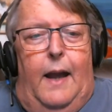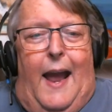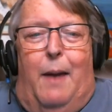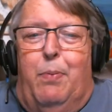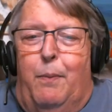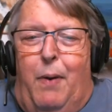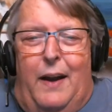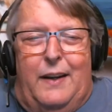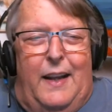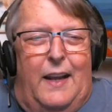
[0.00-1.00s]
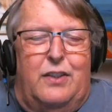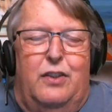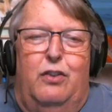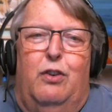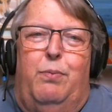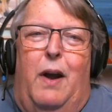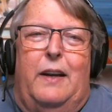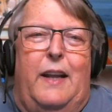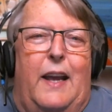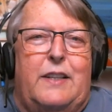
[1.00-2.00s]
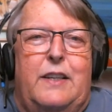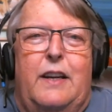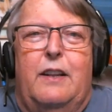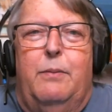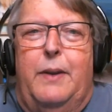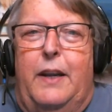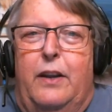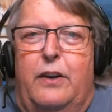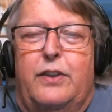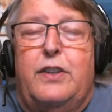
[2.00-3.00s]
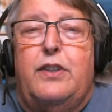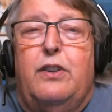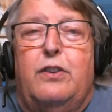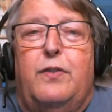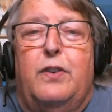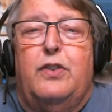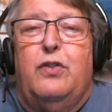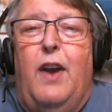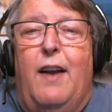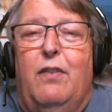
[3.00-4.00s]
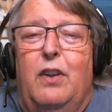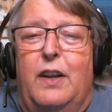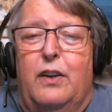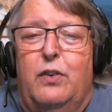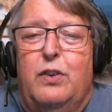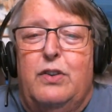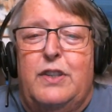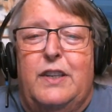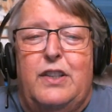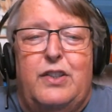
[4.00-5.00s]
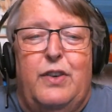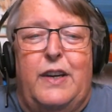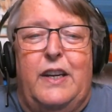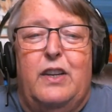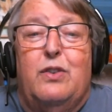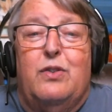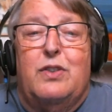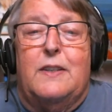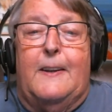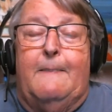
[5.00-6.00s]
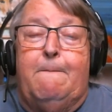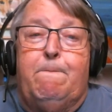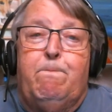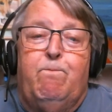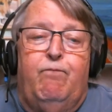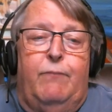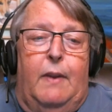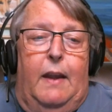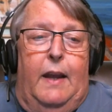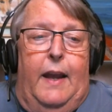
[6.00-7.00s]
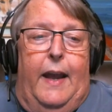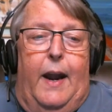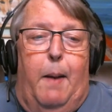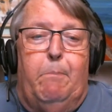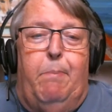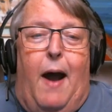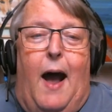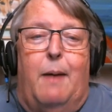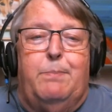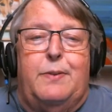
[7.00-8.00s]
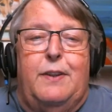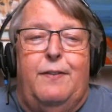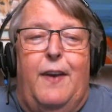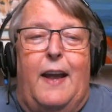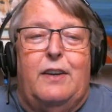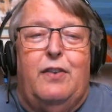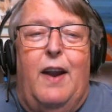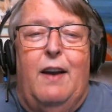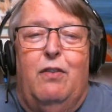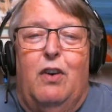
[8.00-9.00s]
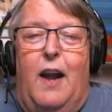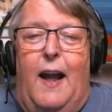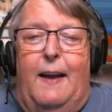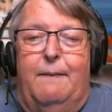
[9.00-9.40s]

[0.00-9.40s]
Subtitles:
Apple Podcasts, Google Podcasts, any of the big hitters. Just search for Travel and Cruise Industry News. And up pops the fat travel guy.